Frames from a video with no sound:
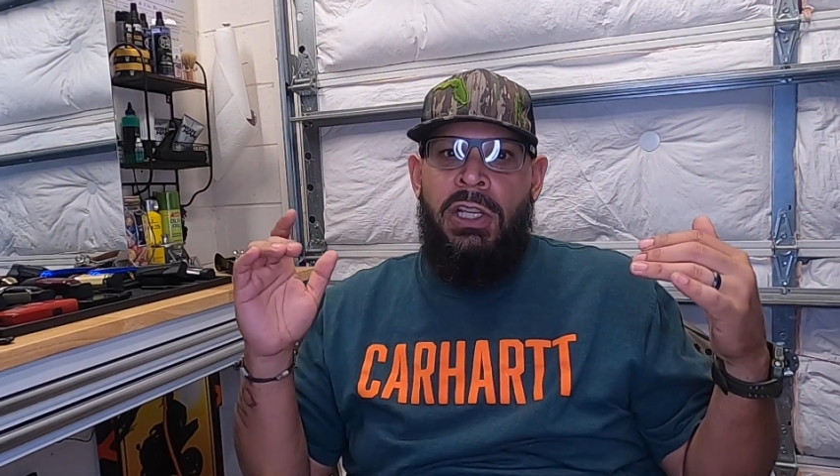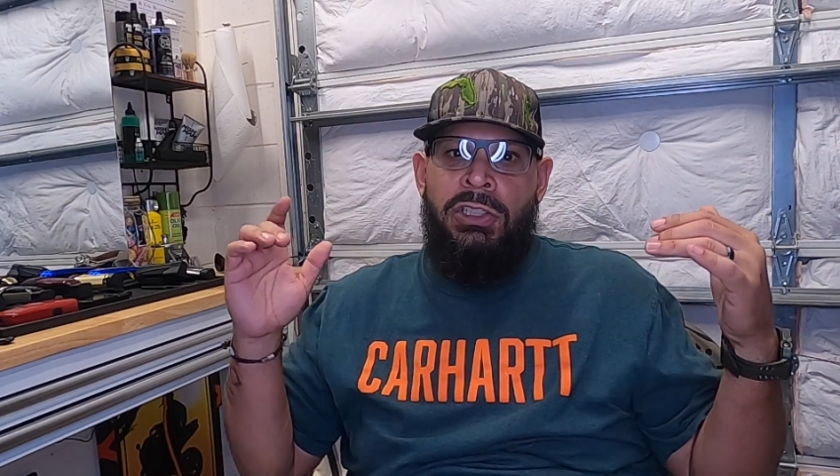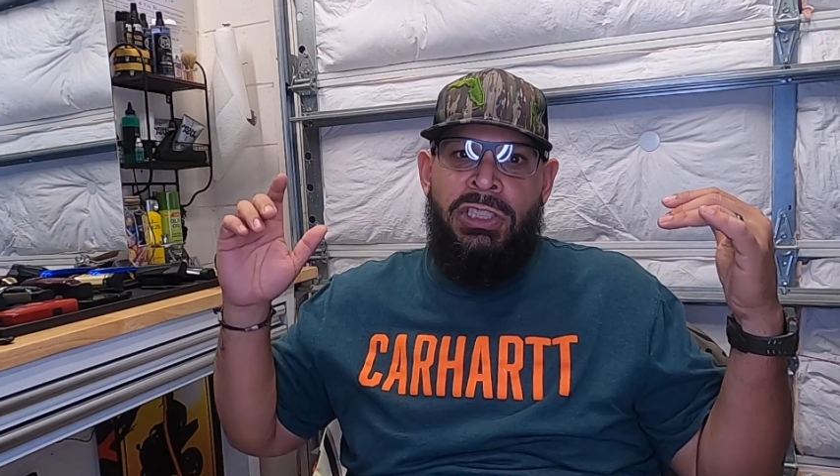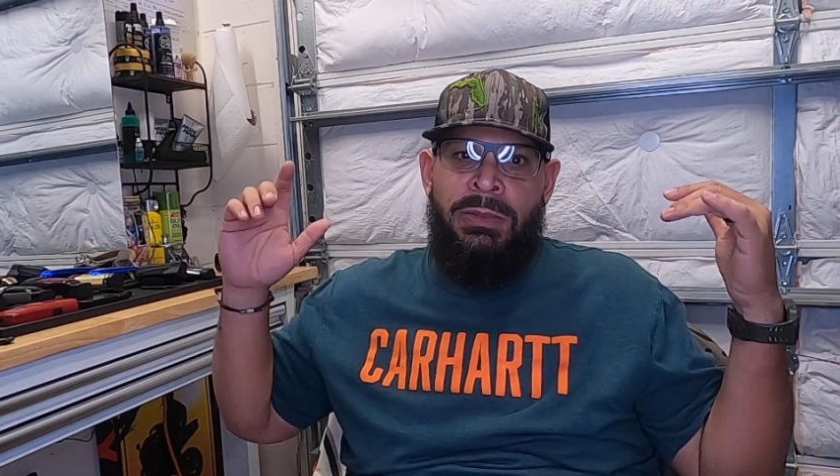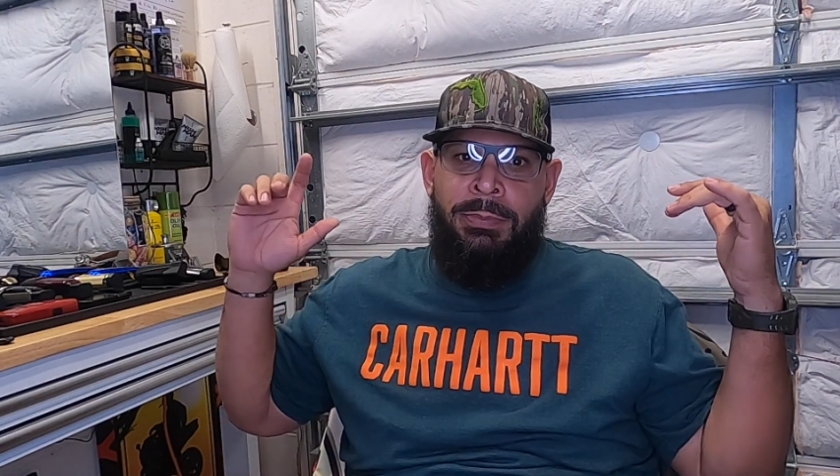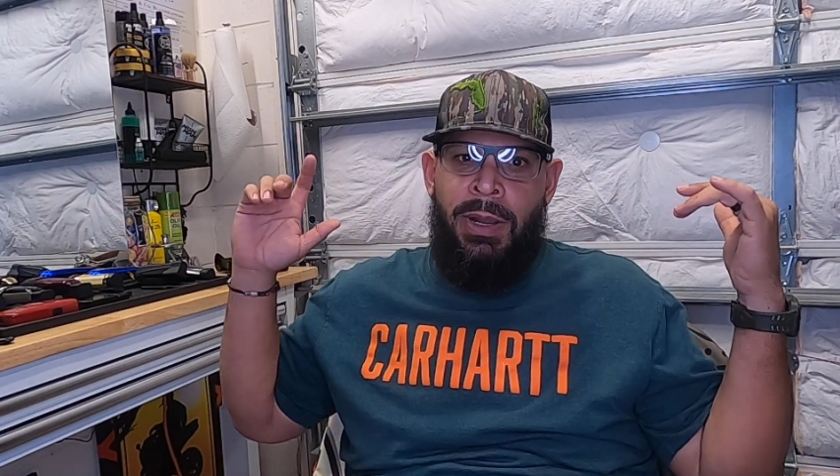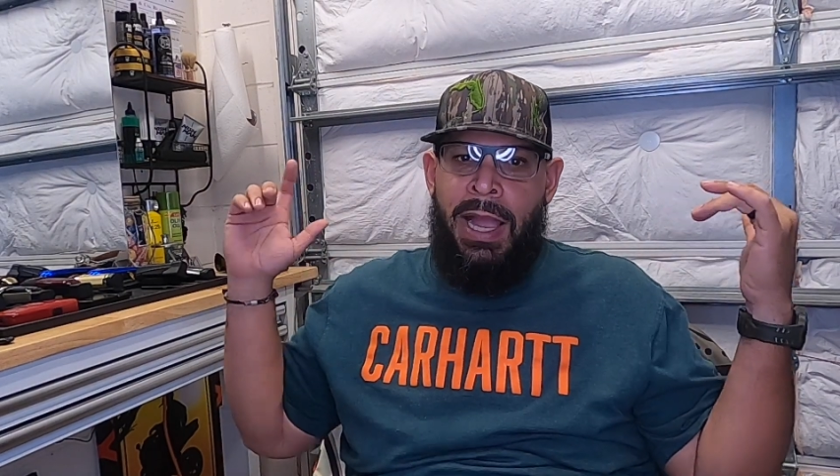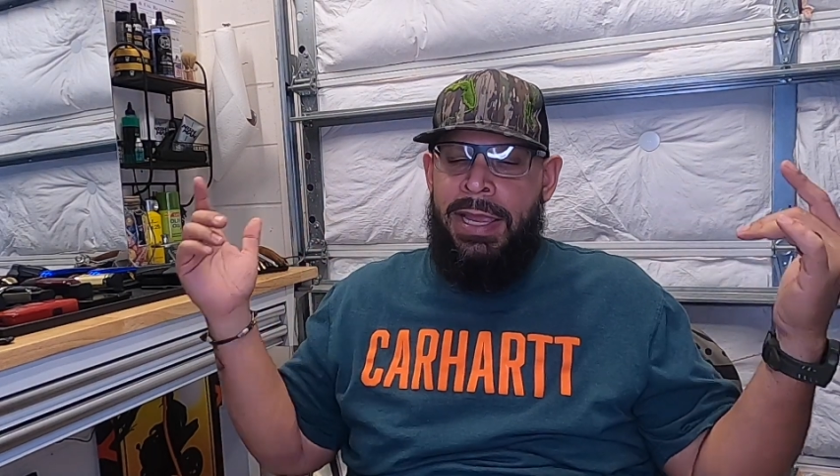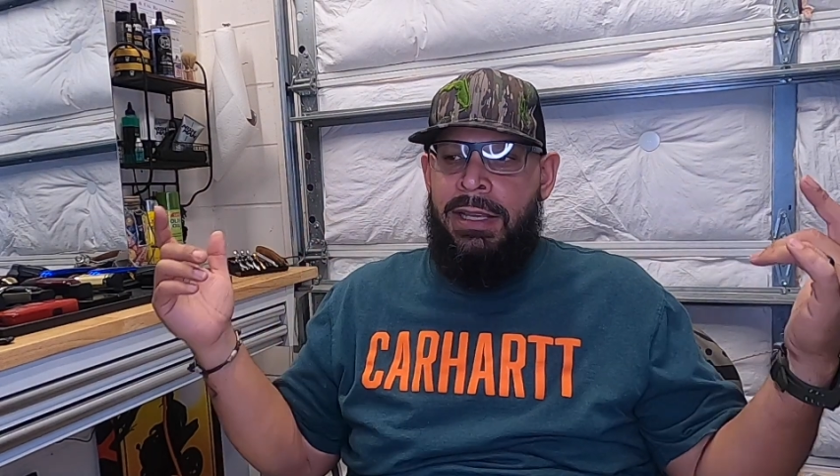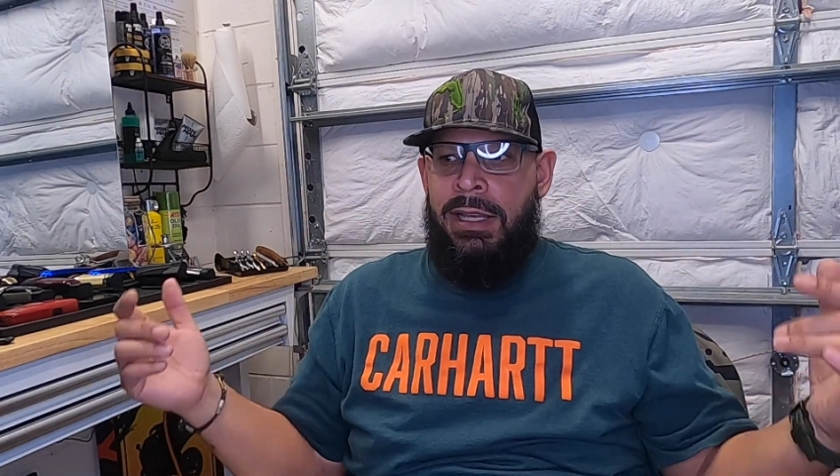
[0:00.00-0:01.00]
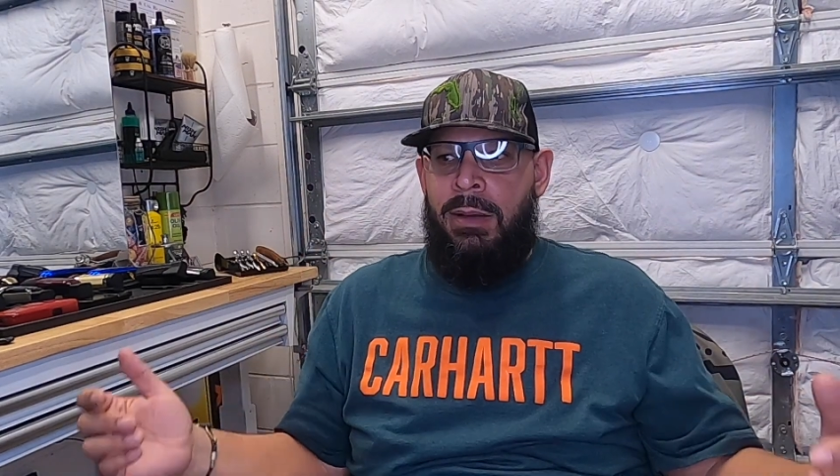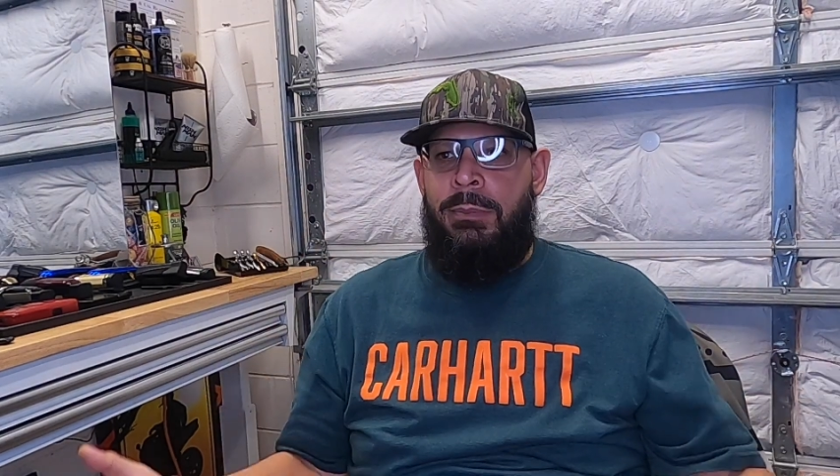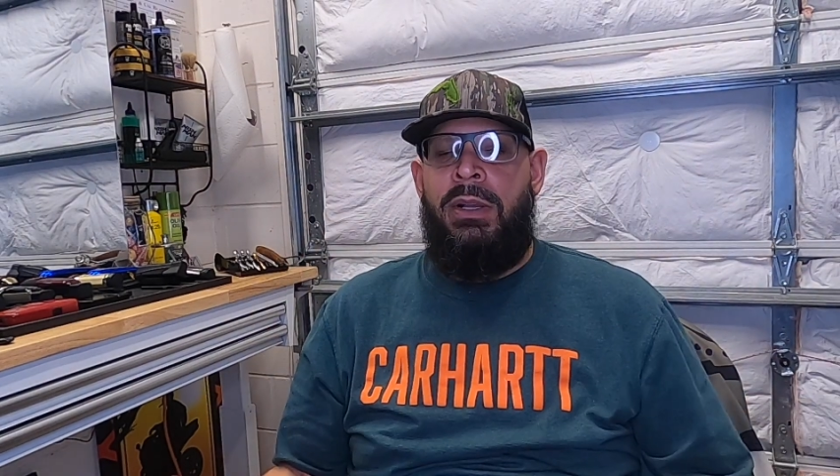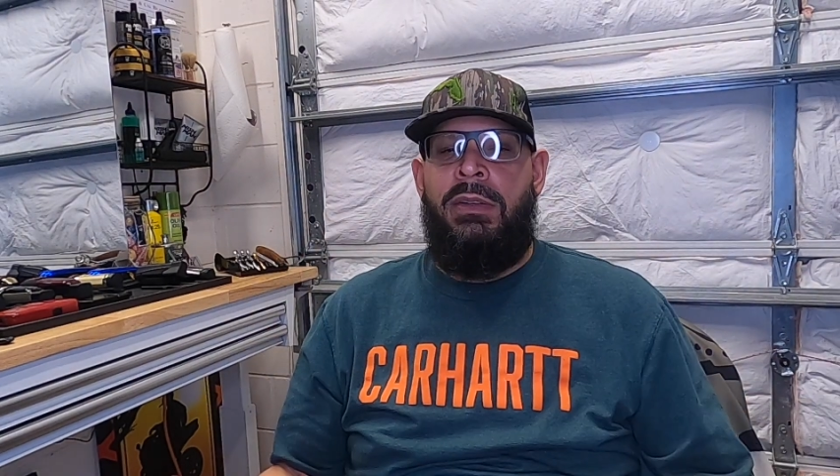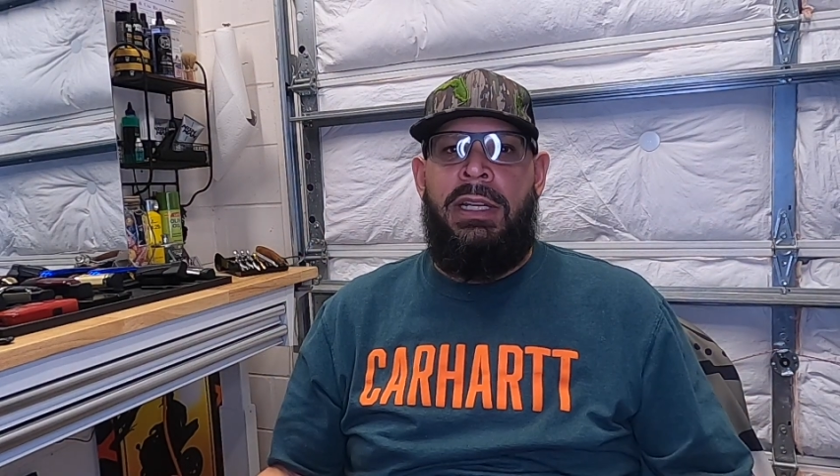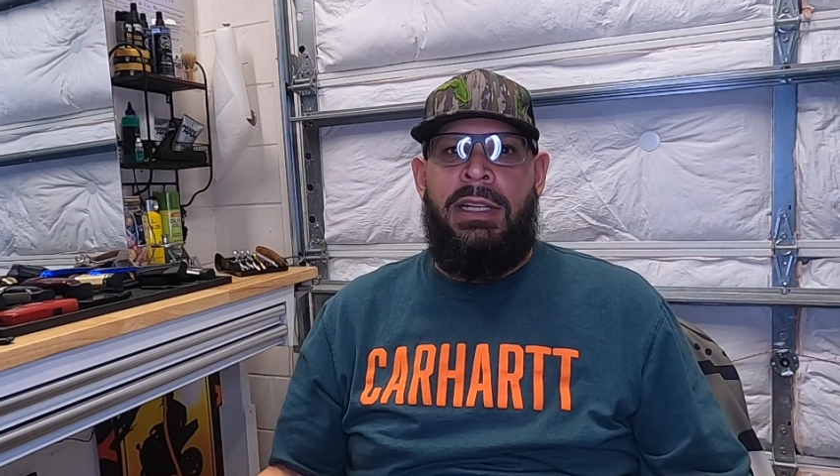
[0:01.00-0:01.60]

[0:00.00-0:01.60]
just buying like a building,